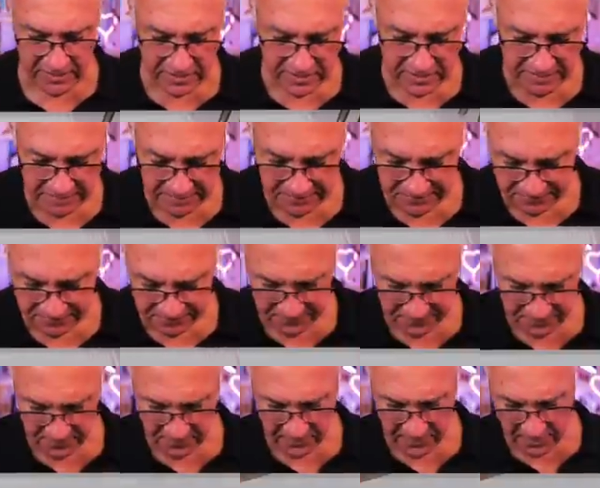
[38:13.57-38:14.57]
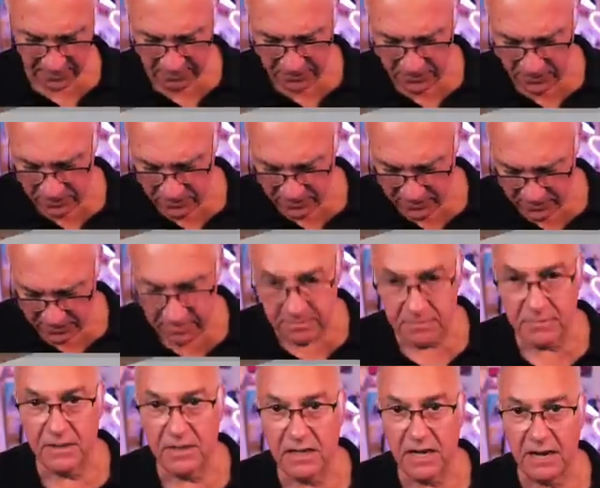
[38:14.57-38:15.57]
to carbs.
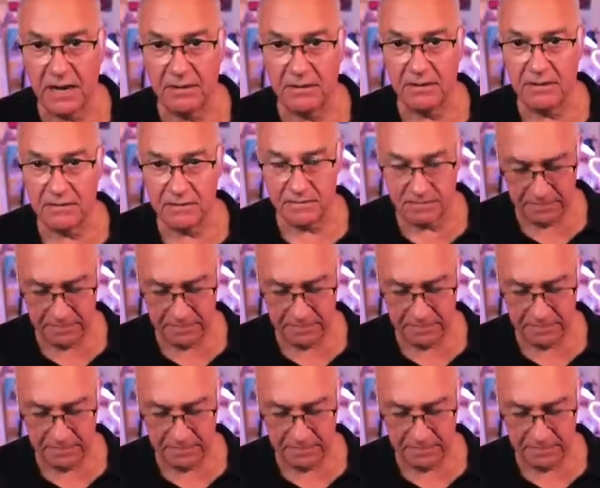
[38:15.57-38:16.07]
For a uh, second, when I